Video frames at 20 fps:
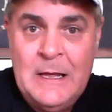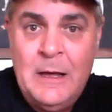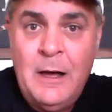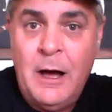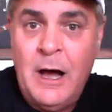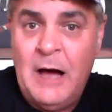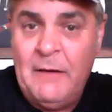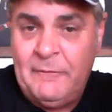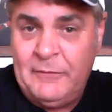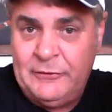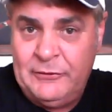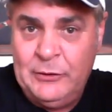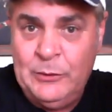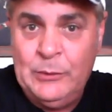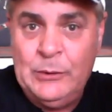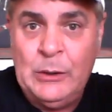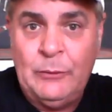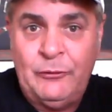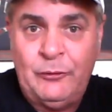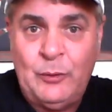Off a
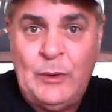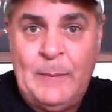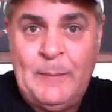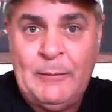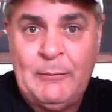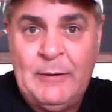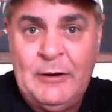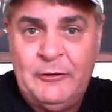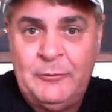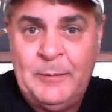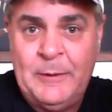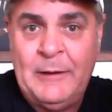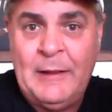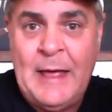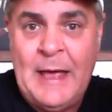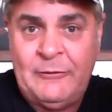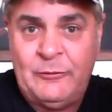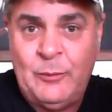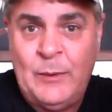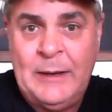2-0 sweep at Richmond
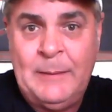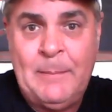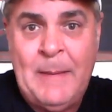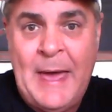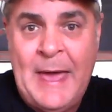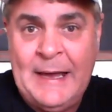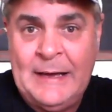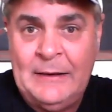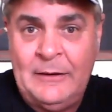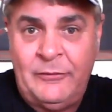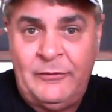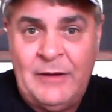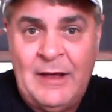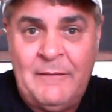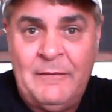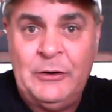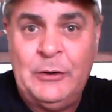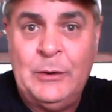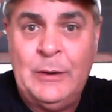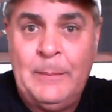last week, bagging a
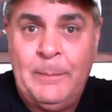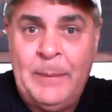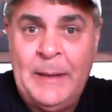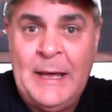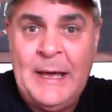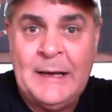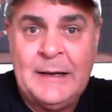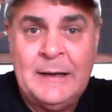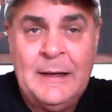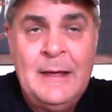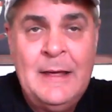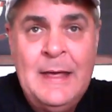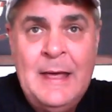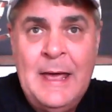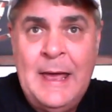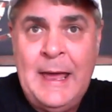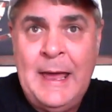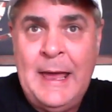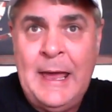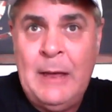7-unit pick.
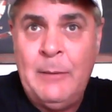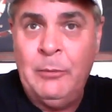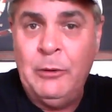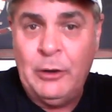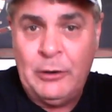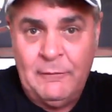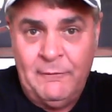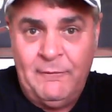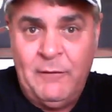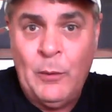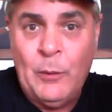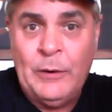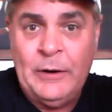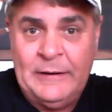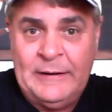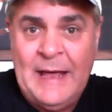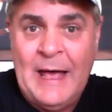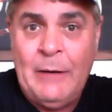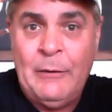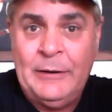And looking forward to
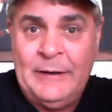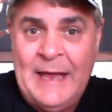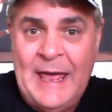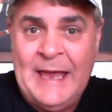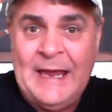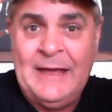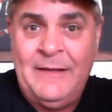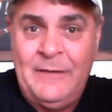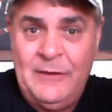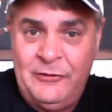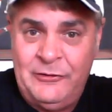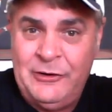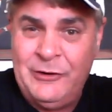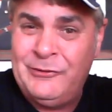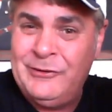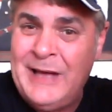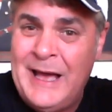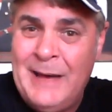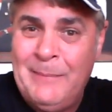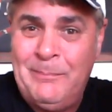Talladega this year.
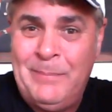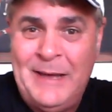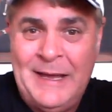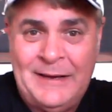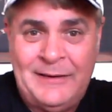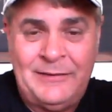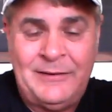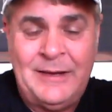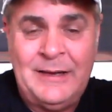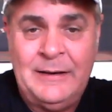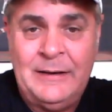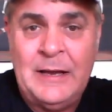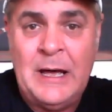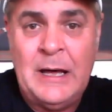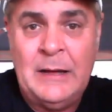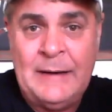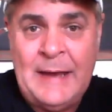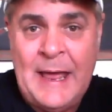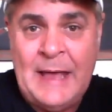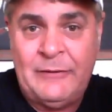Top picks in
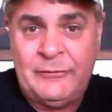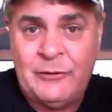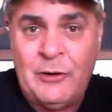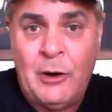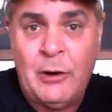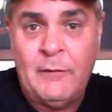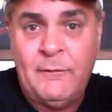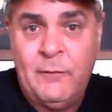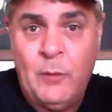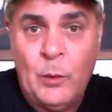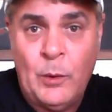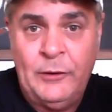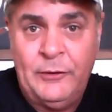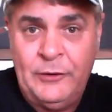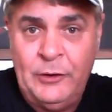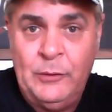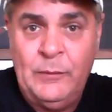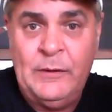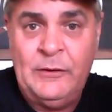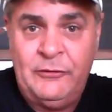NASCAR,
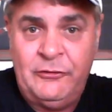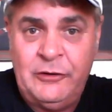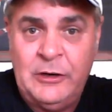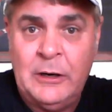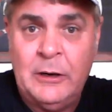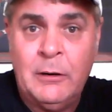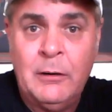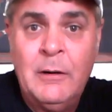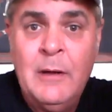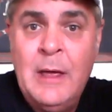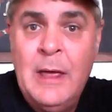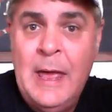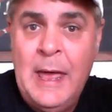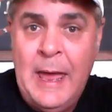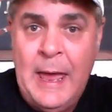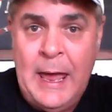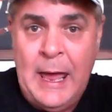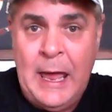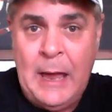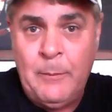4-2 this year.
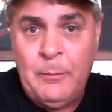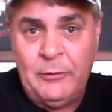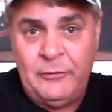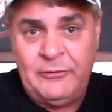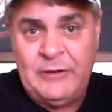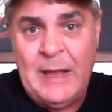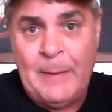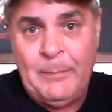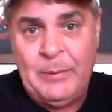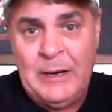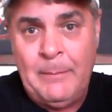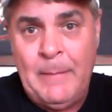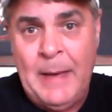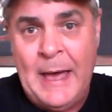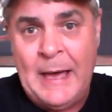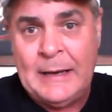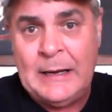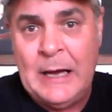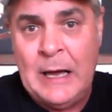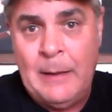And we're stepping it
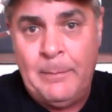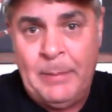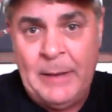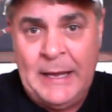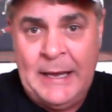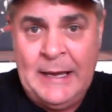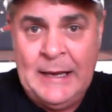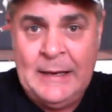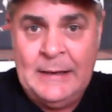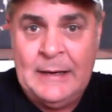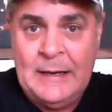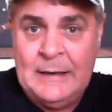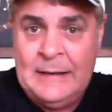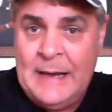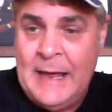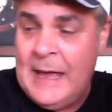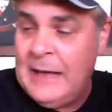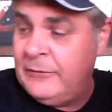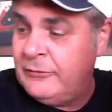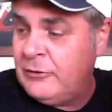back up in
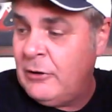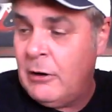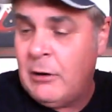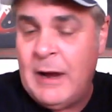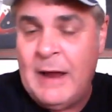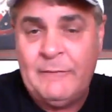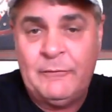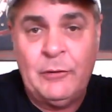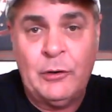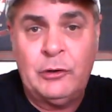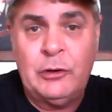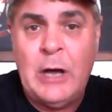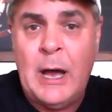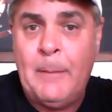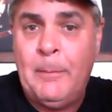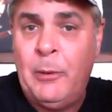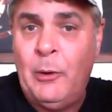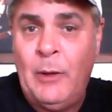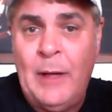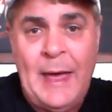NASCAR after a
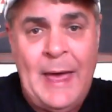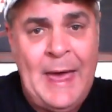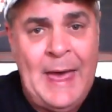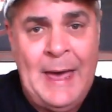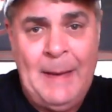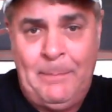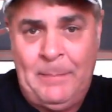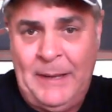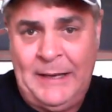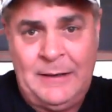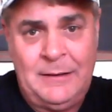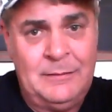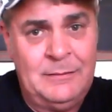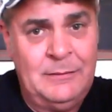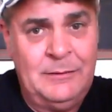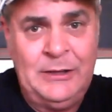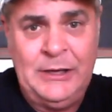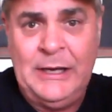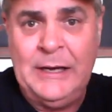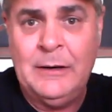couple epic
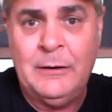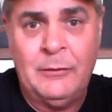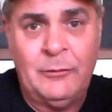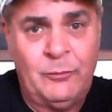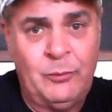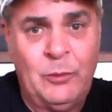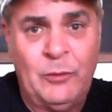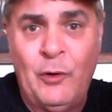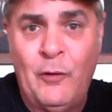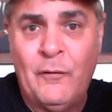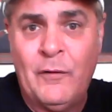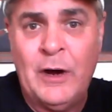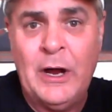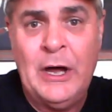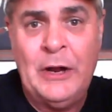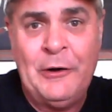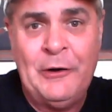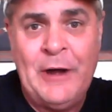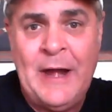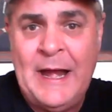years with over
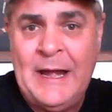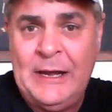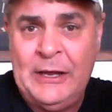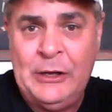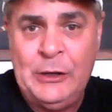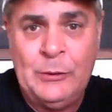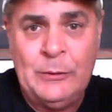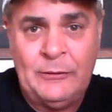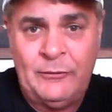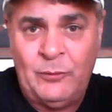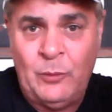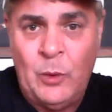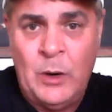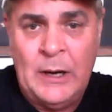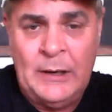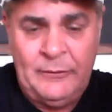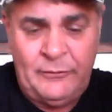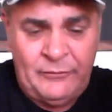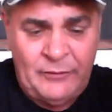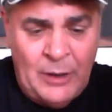180 units
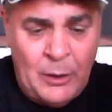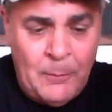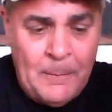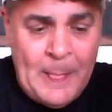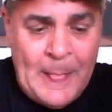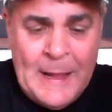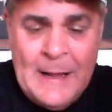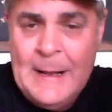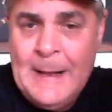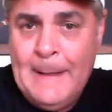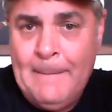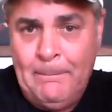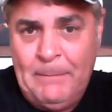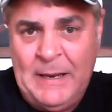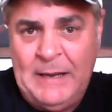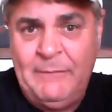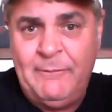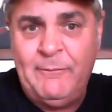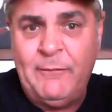won. So be